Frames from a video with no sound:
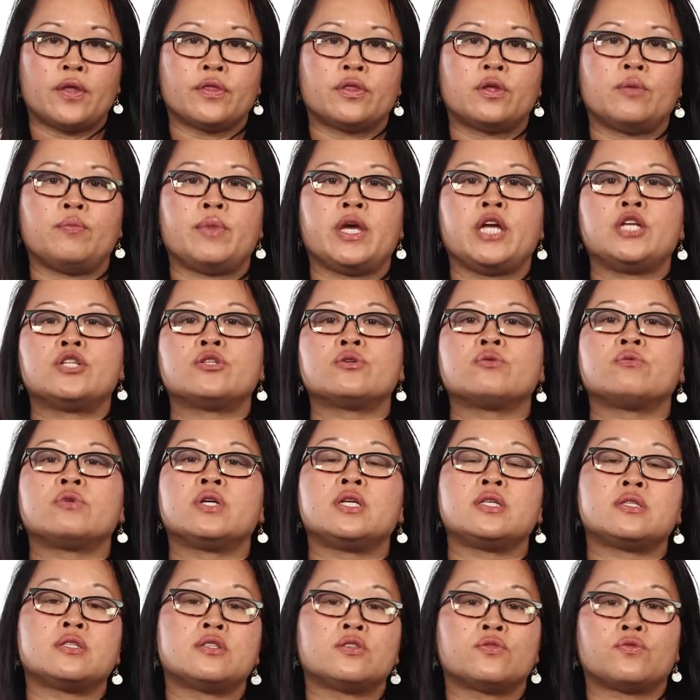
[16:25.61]
The major
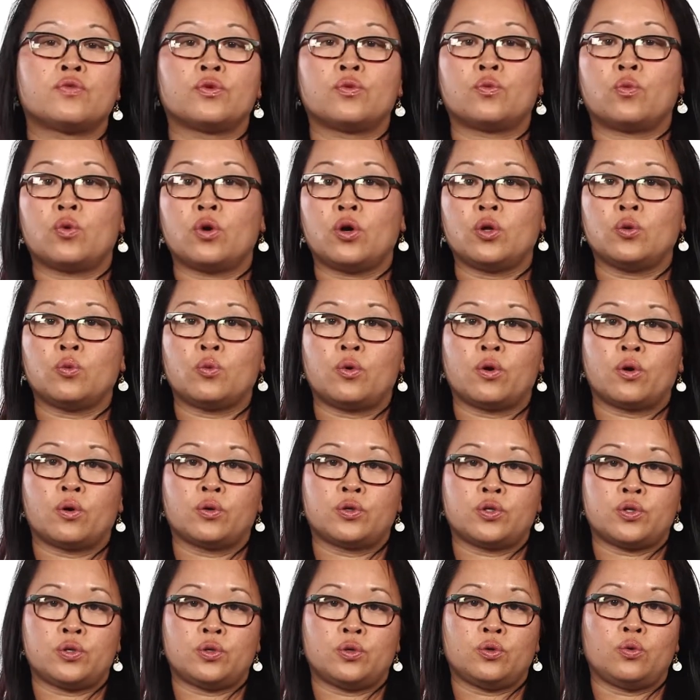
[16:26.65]
reasons for World War
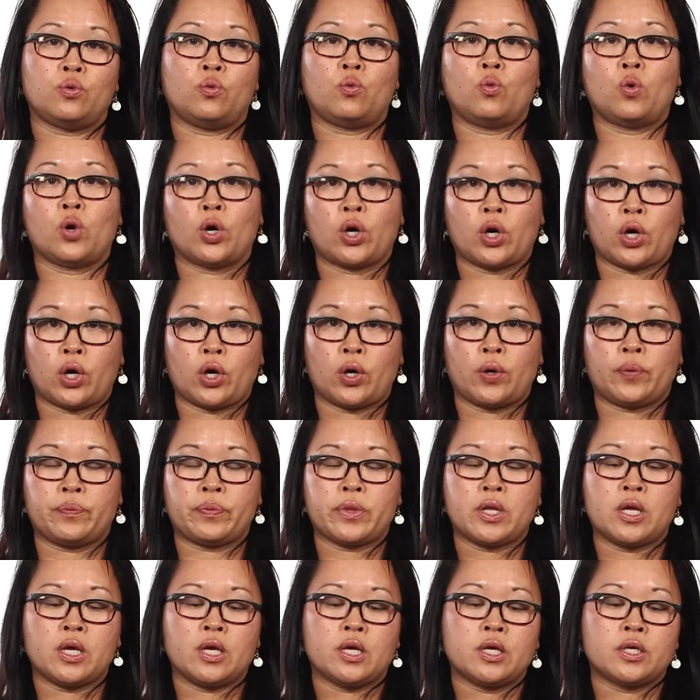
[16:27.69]
II were.
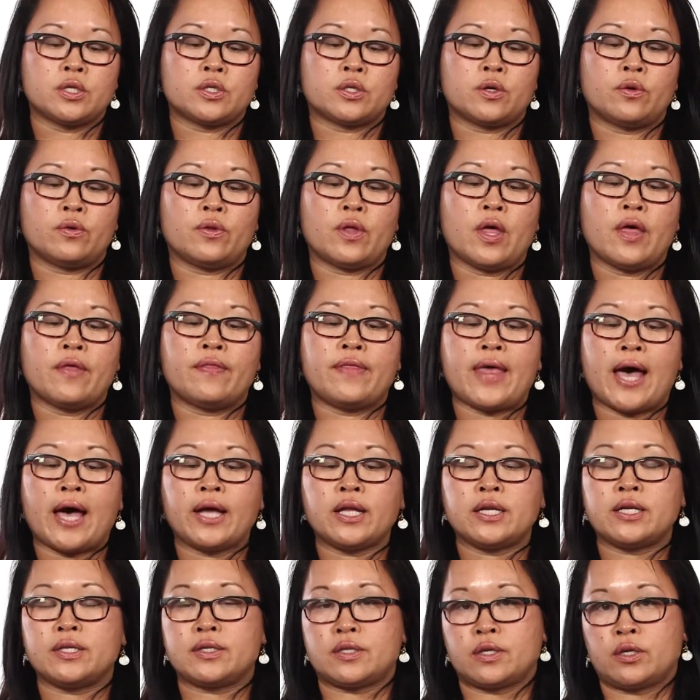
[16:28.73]
So
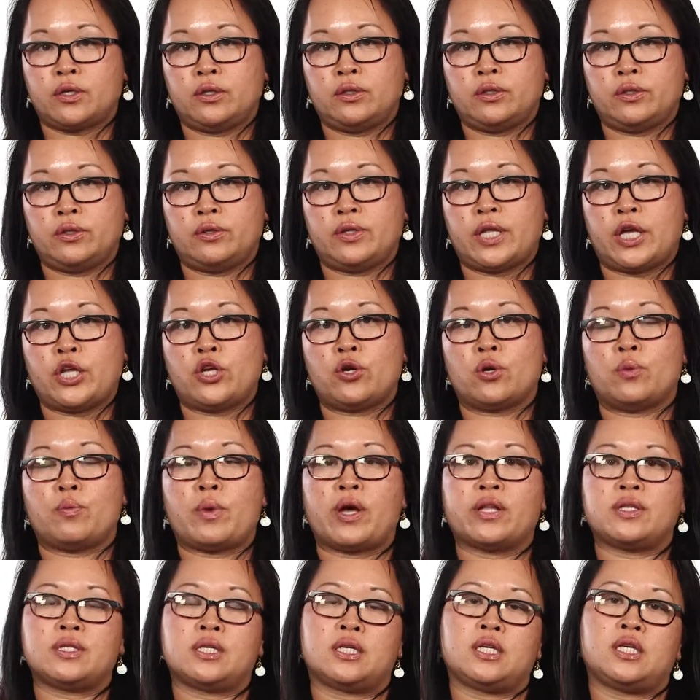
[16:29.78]
that is a clue that you're
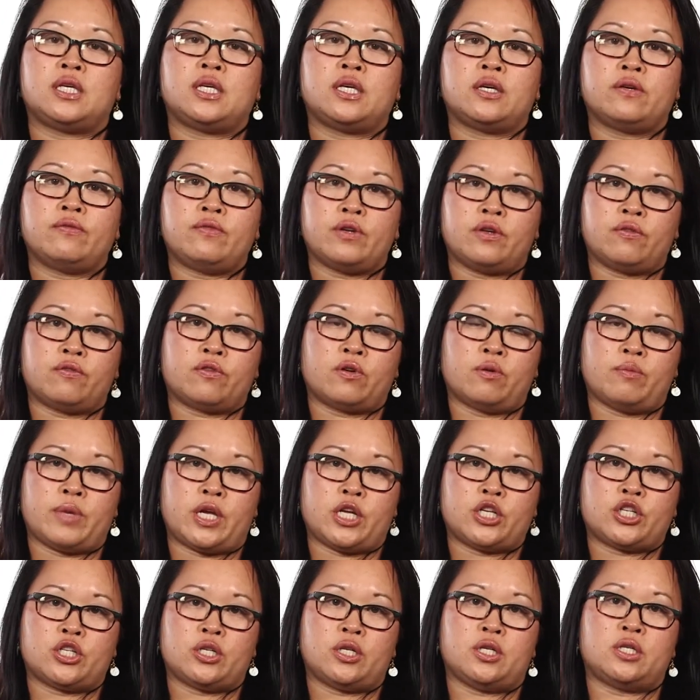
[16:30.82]
about to give
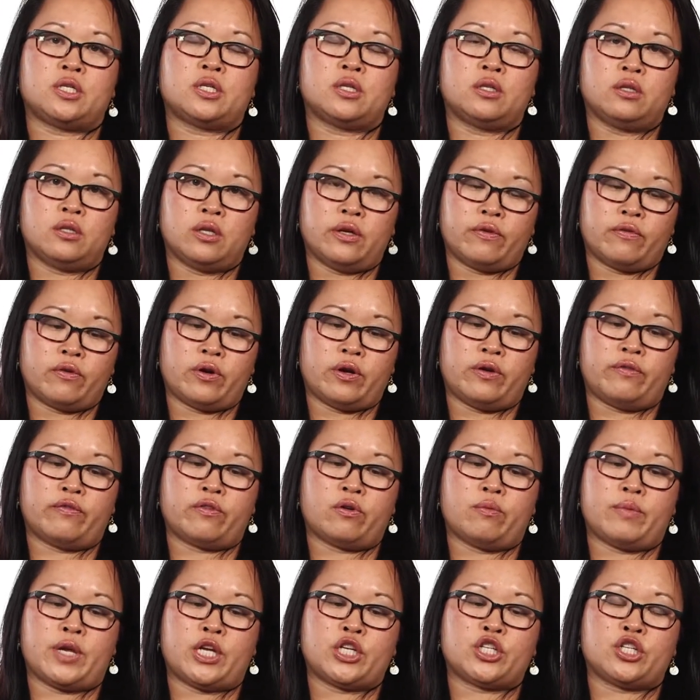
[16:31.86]
information and deliver
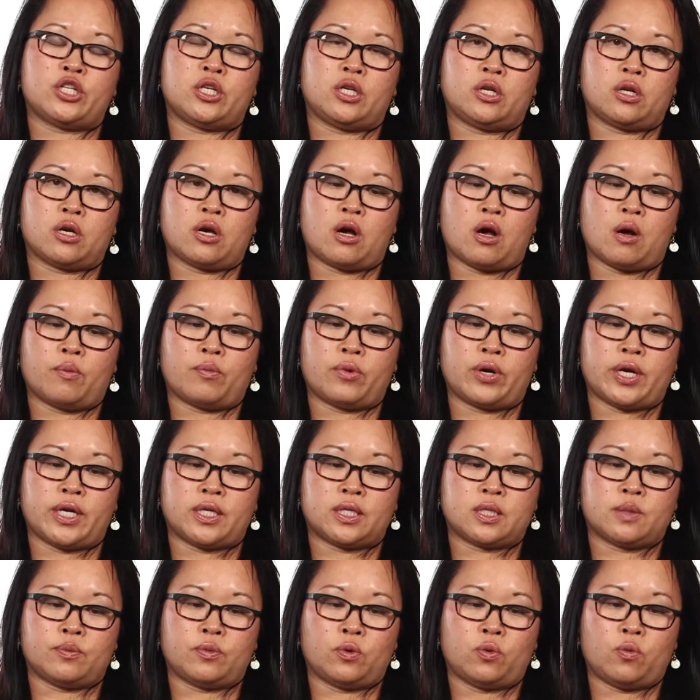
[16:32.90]
information in a
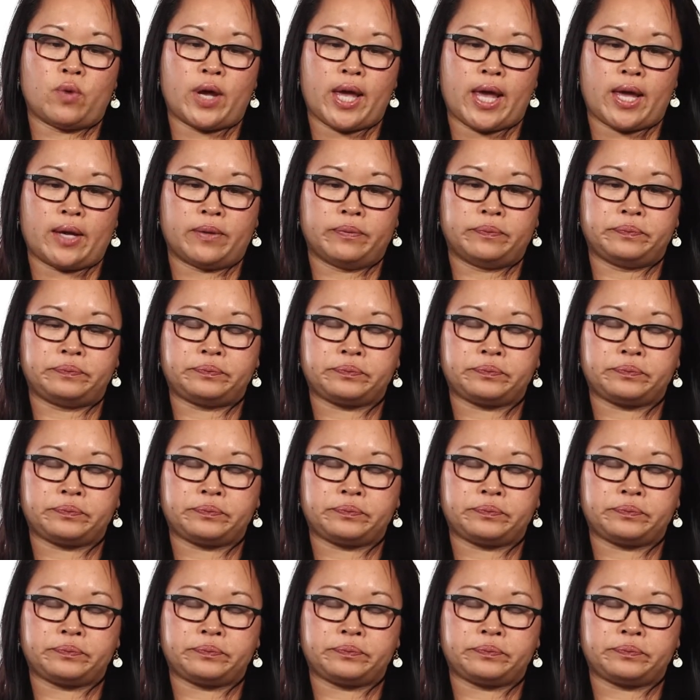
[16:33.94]
comprehensible way.